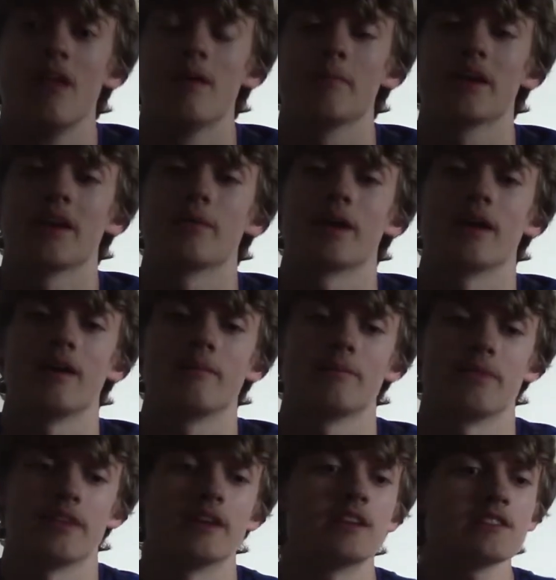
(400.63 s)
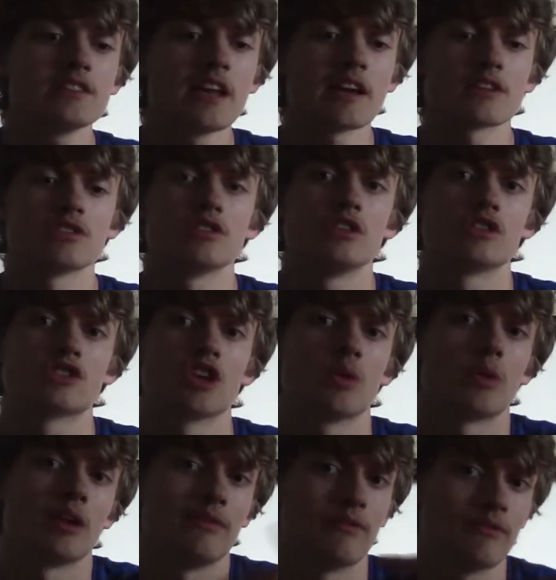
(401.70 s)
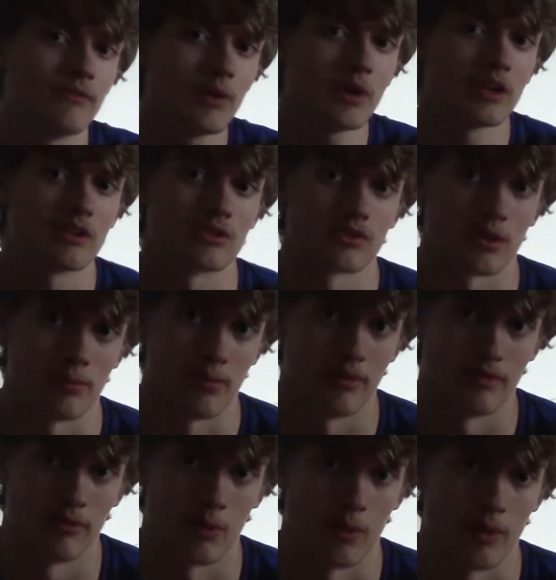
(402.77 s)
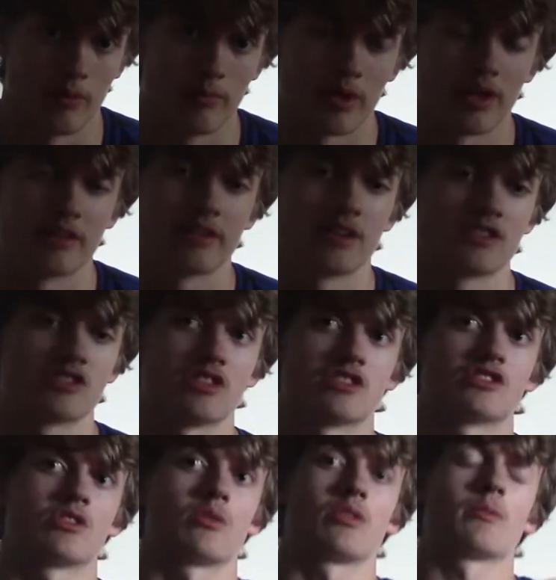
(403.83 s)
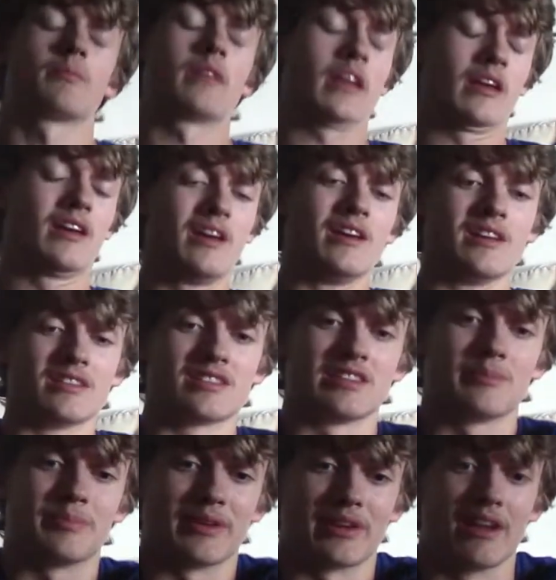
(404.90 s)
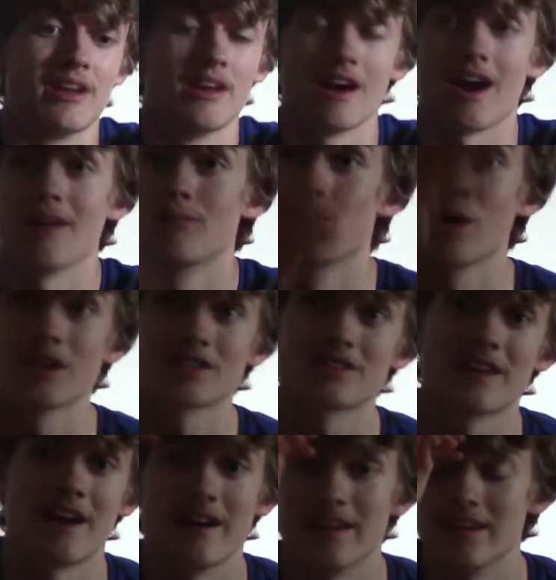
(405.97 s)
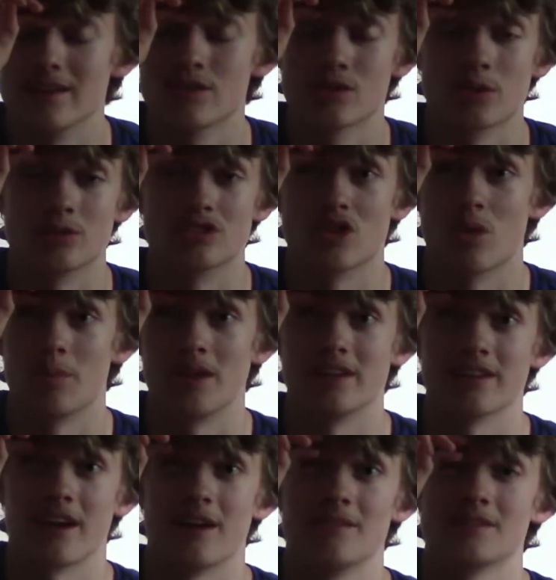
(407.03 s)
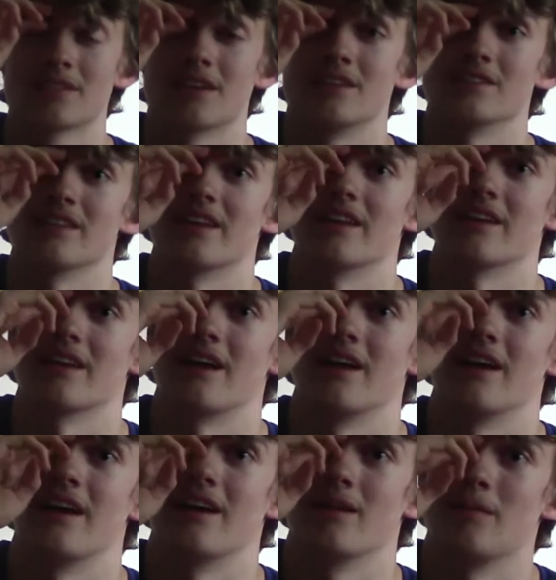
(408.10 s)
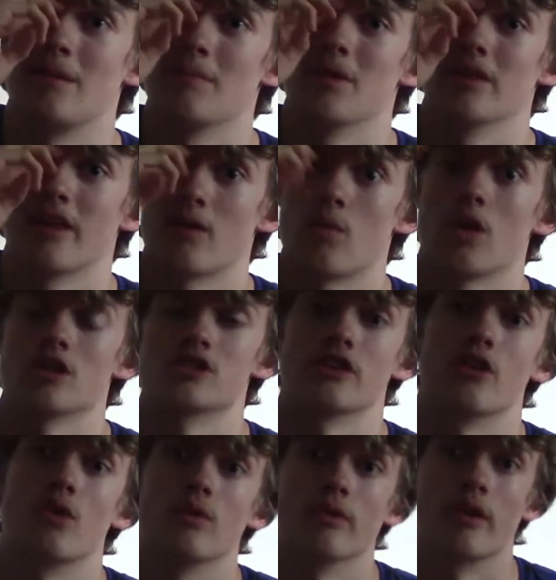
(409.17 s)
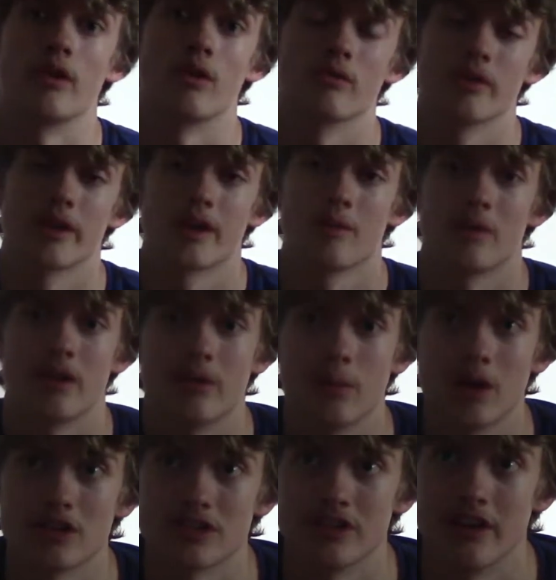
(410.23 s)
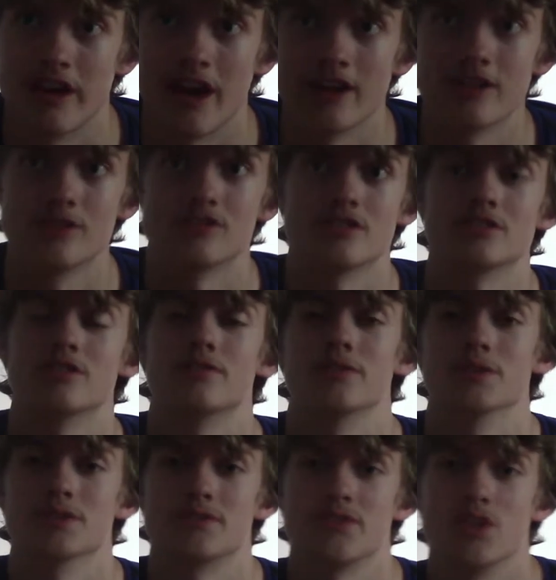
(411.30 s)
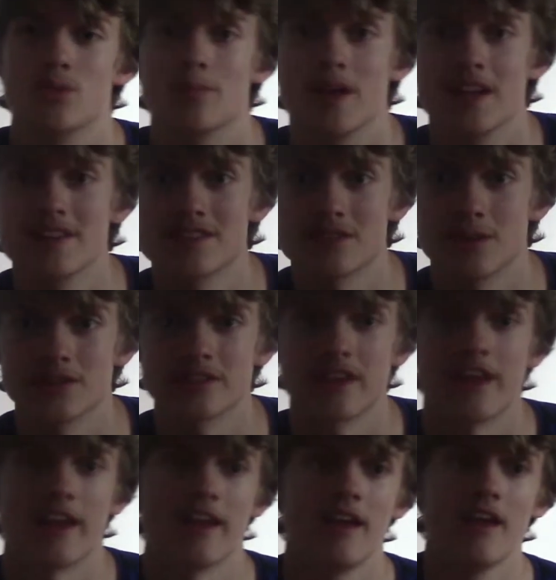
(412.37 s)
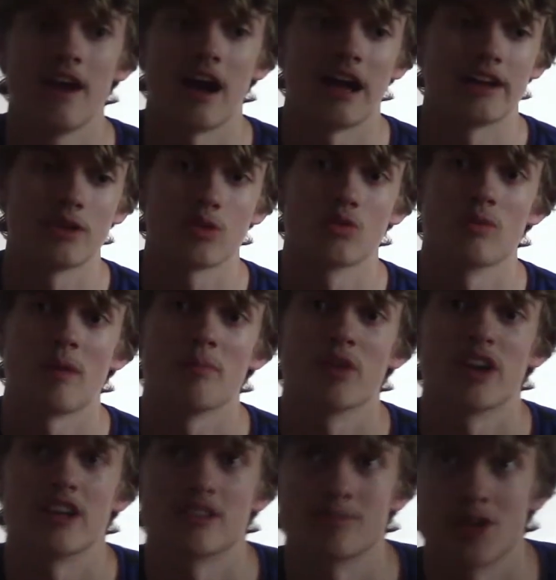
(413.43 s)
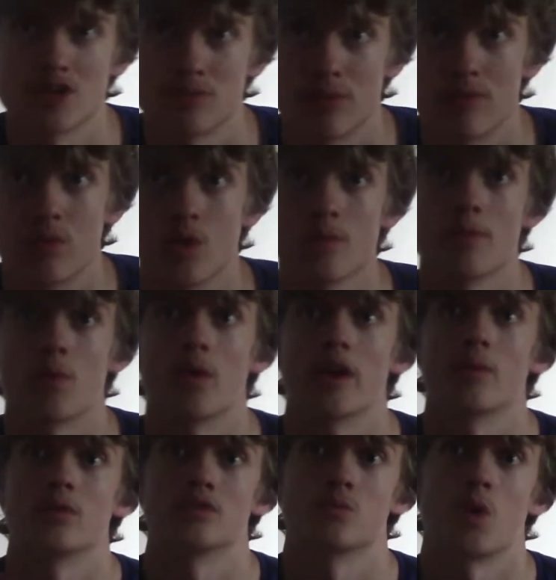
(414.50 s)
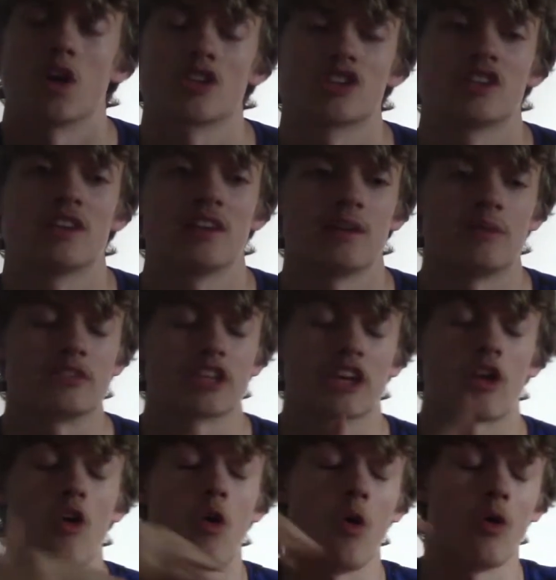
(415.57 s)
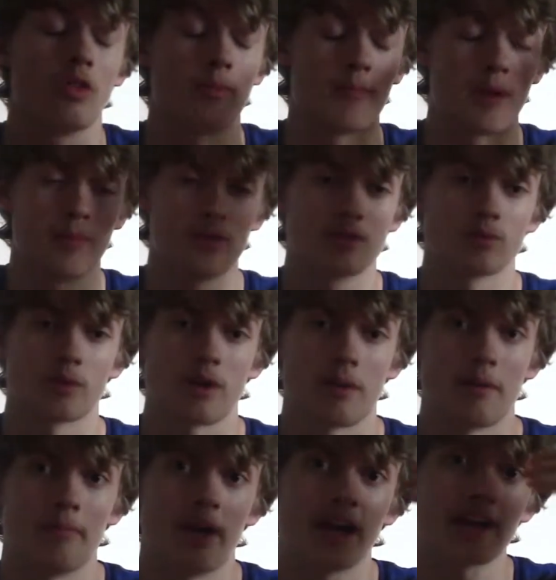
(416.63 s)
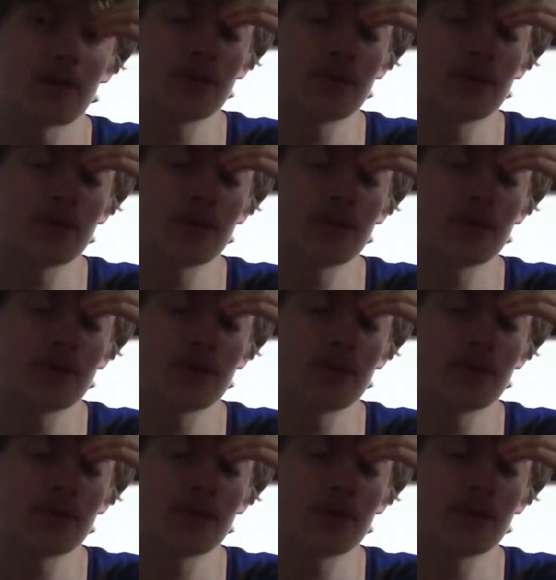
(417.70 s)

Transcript: But anyway, it doesn't actually show any footage from before, but it does just show them, like, slipping. I've watched that intro so many times, because, like, I remember, like, watching it over and over again when I watched it on iTunes, just the first few minutes, so it's, like, I don't remember as much before, but when I was watching it, it was, like, all the memories were coming back. It